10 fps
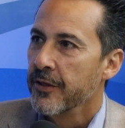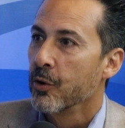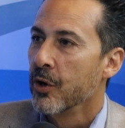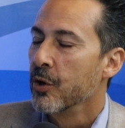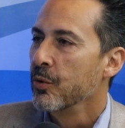
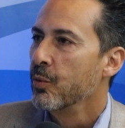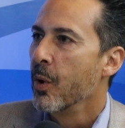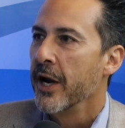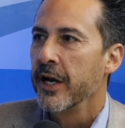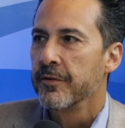their own
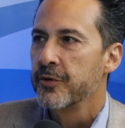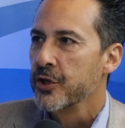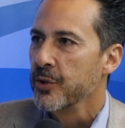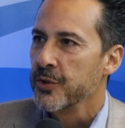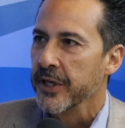way of
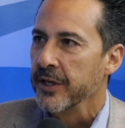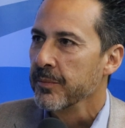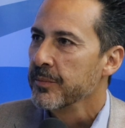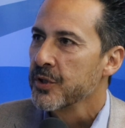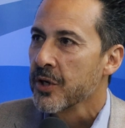
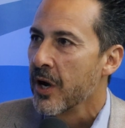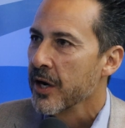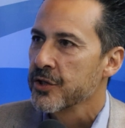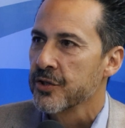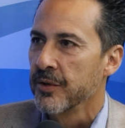choosing
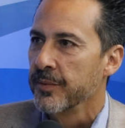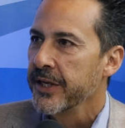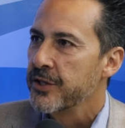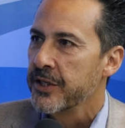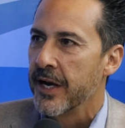stocks or
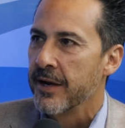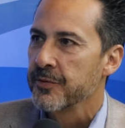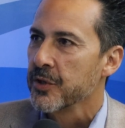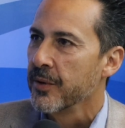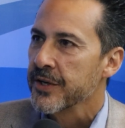
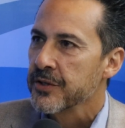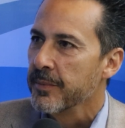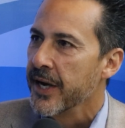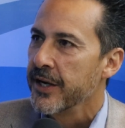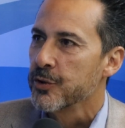ETFs or
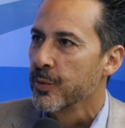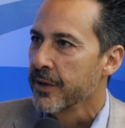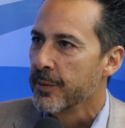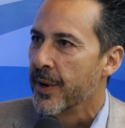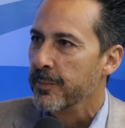SMAs or
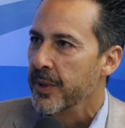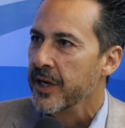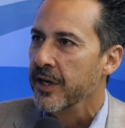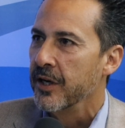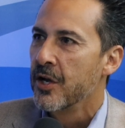whatever it might
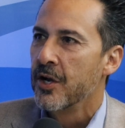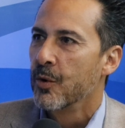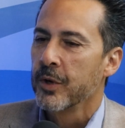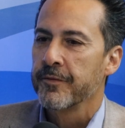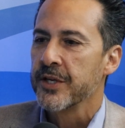be.
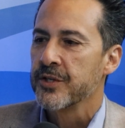What if they